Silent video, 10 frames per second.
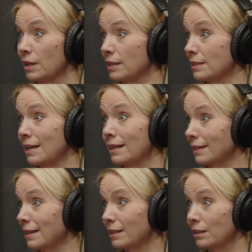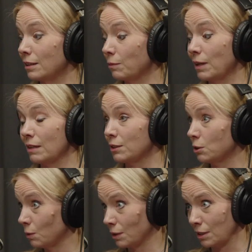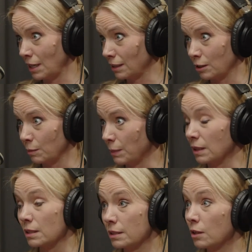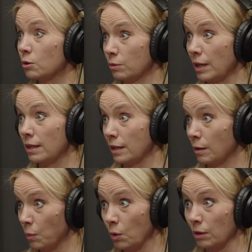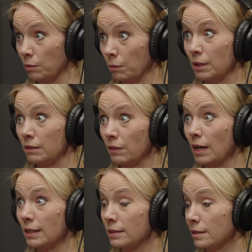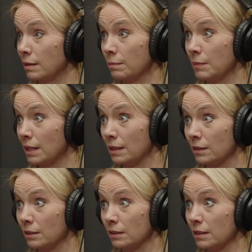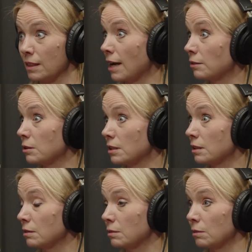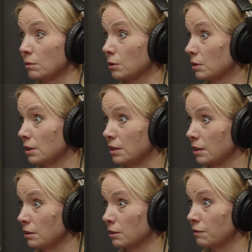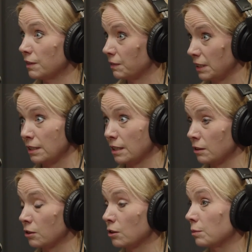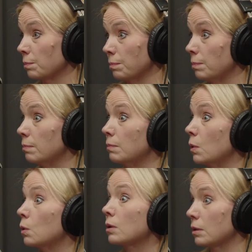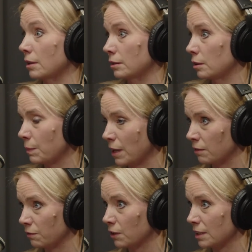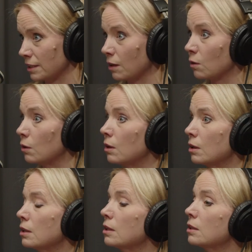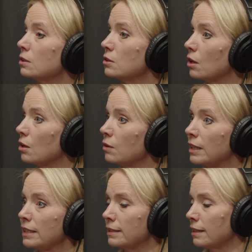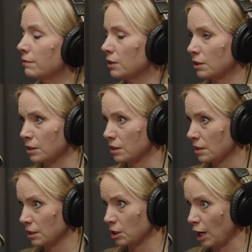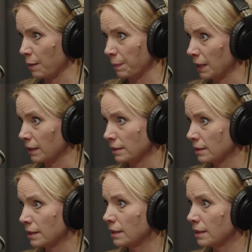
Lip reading: it's not like we have a $200 a month single rate anymore. We've got some that are $1,000, $1,300, $1,500 or more that they're paying for a single. So it never hurts to shop it.